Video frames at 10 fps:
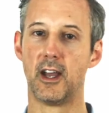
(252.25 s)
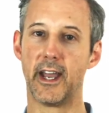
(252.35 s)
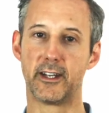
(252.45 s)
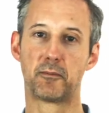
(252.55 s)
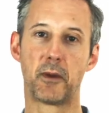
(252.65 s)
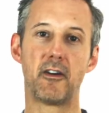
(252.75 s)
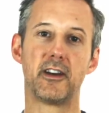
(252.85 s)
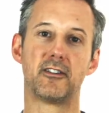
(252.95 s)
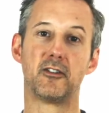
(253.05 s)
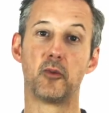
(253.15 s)

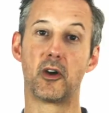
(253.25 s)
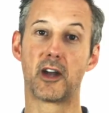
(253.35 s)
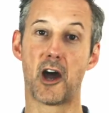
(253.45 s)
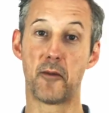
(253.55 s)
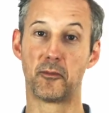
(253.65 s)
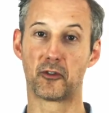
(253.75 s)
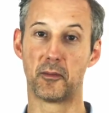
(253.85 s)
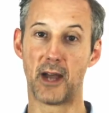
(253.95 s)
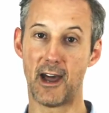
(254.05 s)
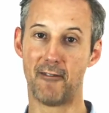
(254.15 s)
Experience is what comes from
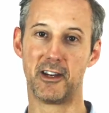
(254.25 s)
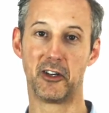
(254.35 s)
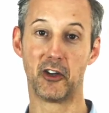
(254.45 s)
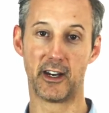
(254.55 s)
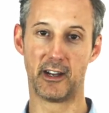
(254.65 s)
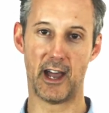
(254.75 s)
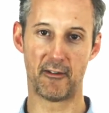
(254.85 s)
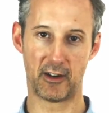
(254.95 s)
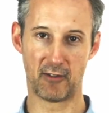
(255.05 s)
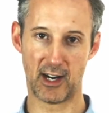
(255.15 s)
having done it,
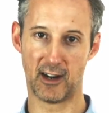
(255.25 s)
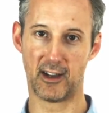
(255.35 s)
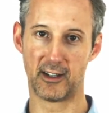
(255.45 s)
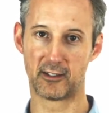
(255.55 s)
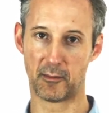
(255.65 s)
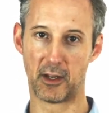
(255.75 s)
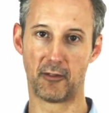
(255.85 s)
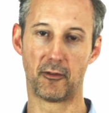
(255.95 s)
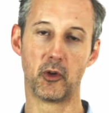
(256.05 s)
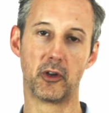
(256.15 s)
having realized something
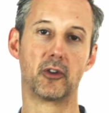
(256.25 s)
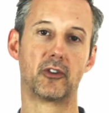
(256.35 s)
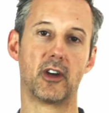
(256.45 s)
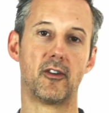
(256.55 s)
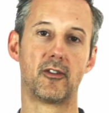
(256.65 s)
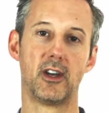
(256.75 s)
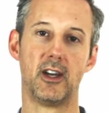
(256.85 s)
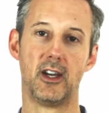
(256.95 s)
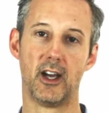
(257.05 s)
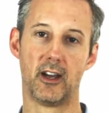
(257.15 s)
for yourself.
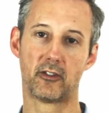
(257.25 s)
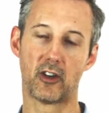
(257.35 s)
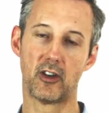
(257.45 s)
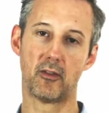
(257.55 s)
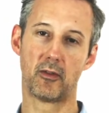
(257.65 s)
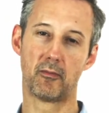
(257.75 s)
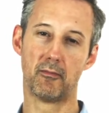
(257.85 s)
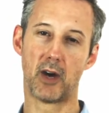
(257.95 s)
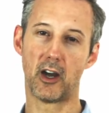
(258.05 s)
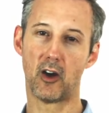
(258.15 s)
And so
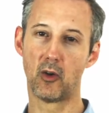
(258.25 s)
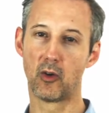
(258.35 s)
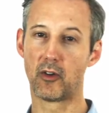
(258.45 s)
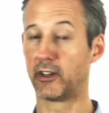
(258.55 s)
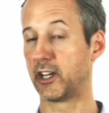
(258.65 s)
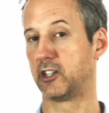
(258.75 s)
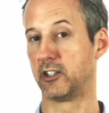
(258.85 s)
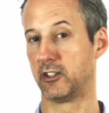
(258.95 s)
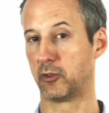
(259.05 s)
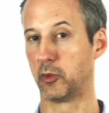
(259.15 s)
my whole orientation
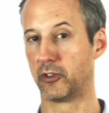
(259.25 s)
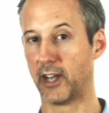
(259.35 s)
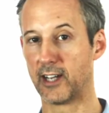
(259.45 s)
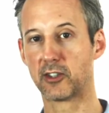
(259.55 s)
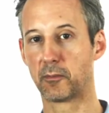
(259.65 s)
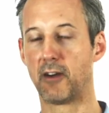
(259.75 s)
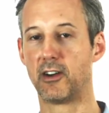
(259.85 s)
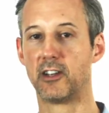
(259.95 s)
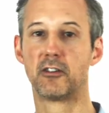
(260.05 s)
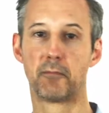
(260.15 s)
is towards
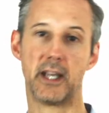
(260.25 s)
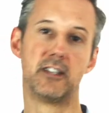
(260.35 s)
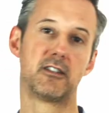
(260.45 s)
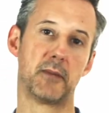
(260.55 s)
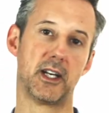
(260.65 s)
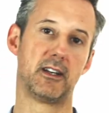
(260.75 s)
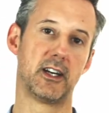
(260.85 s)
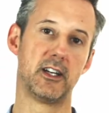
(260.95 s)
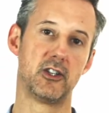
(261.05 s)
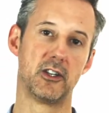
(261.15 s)
experience-based
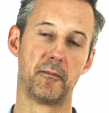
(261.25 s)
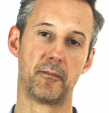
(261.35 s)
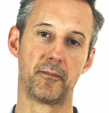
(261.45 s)
meditation.